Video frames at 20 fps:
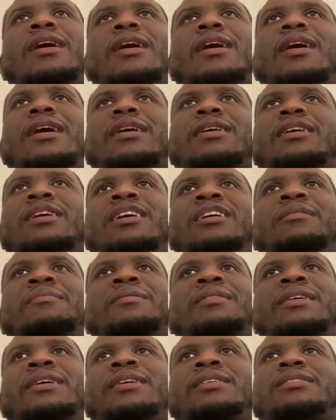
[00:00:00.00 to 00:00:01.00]
Akiem
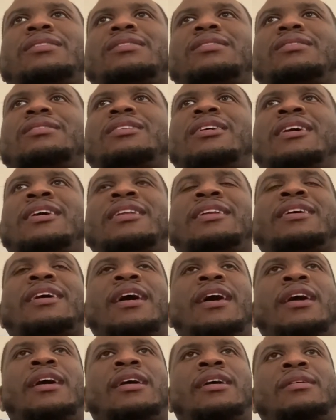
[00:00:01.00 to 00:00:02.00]
Hicks 10
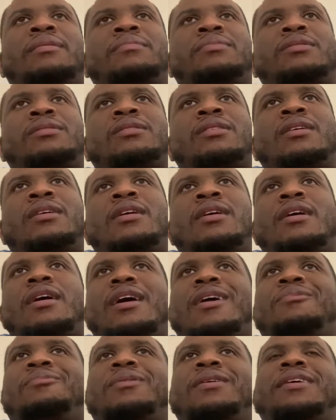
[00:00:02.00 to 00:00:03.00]
games
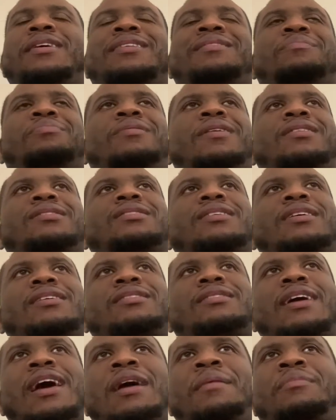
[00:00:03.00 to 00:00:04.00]
and what he could bring to the
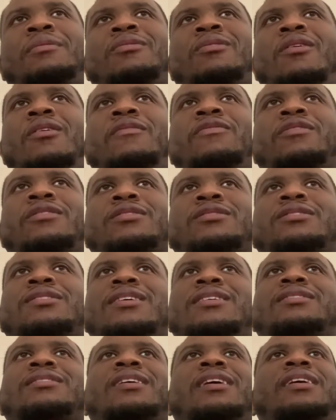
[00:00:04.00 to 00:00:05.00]
table over
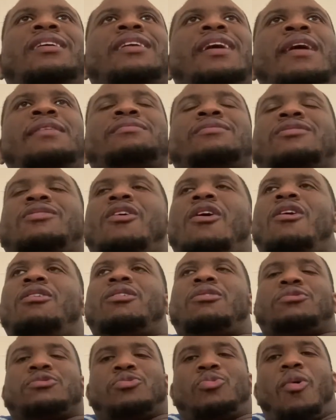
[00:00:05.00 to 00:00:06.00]
16 games of
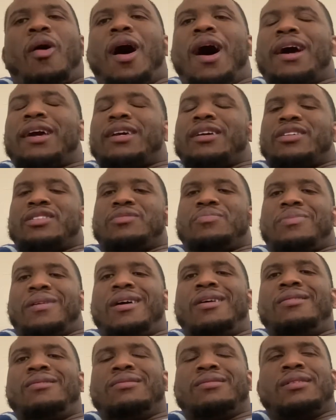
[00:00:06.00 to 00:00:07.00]
Carlos Watkins,
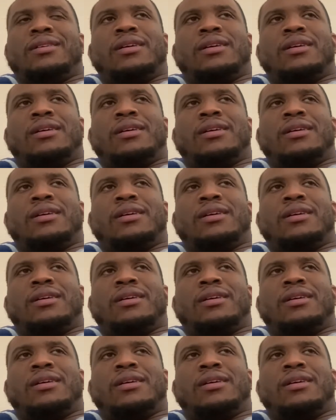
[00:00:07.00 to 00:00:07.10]
bro.